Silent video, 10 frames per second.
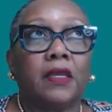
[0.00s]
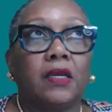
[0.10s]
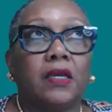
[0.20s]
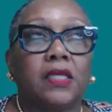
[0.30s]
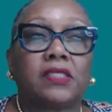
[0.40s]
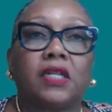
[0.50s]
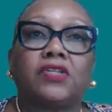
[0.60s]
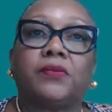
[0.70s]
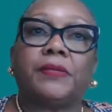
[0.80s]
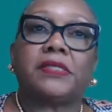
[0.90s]
it's a lot
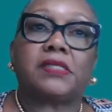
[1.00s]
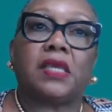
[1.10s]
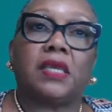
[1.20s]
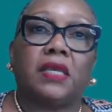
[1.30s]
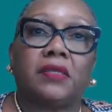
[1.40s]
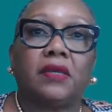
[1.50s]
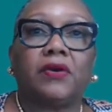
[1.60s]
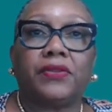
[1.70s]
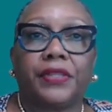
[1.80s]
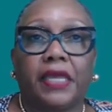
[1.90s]
to be said
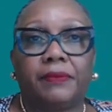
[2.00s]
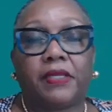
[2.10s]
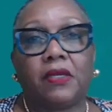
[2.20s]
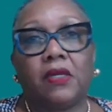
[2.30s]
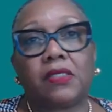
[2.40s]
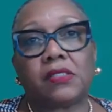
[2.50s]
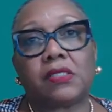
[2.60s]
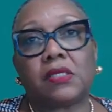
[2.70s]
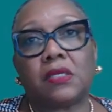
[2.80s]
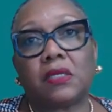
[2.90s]
on that
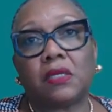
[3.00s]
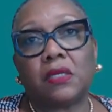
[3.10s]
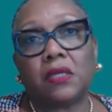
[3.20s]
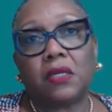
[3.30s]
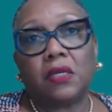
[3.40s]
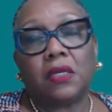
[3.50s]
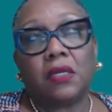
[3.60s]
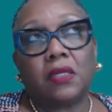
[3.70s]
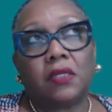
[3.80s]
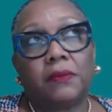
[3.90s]
because
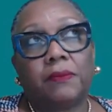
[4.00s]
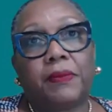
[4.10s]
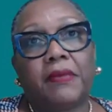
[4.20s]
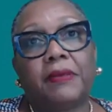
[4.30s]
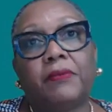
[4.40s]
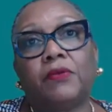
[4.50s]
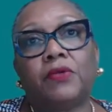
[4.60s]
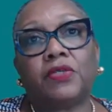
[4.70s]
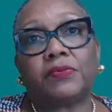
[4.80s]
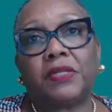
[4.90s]
the baby
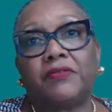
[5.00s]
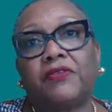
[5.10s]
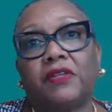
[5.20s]
boomers benefited